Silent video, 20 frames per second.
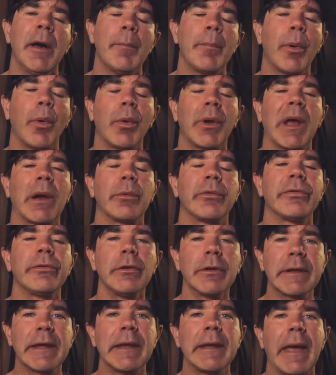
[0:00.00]
But when I was
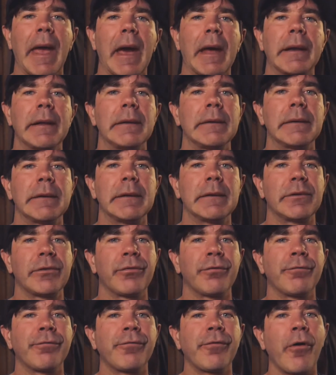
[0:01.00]
looking at it,
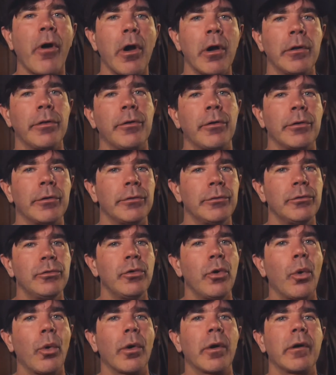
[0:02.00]
it's farther
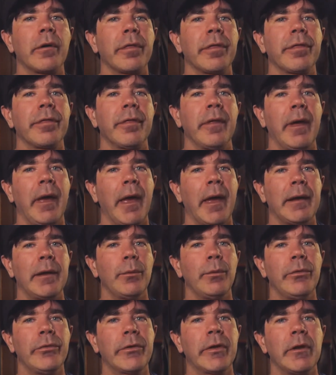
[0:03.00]
north, and
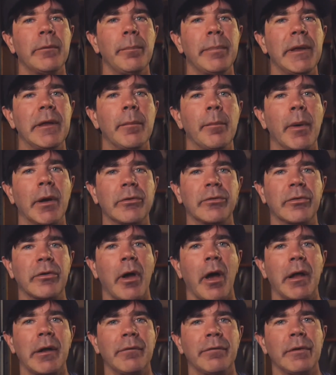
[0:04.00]
it was going to be a much
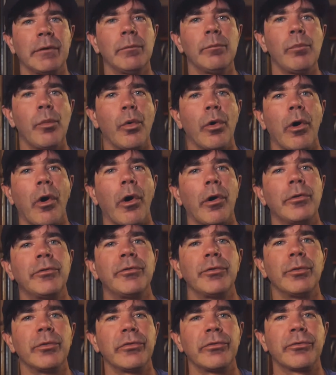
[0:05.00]
kind of a more
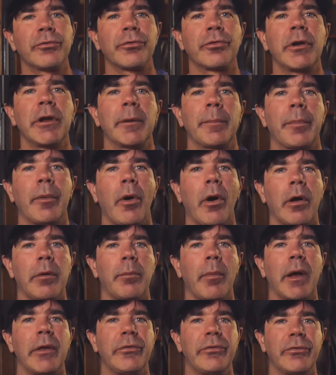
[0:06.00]
arduous trip
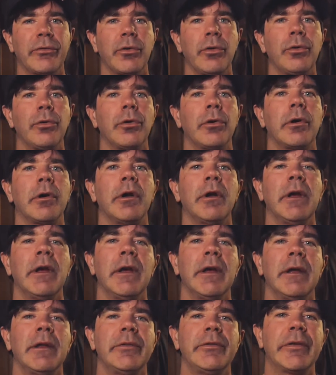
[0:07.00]
on my scooter
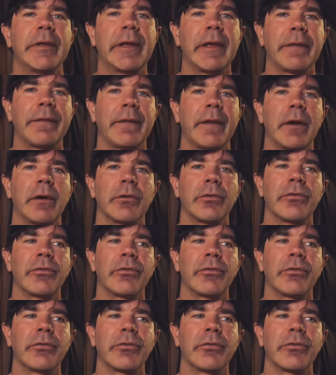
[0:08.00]
to get there.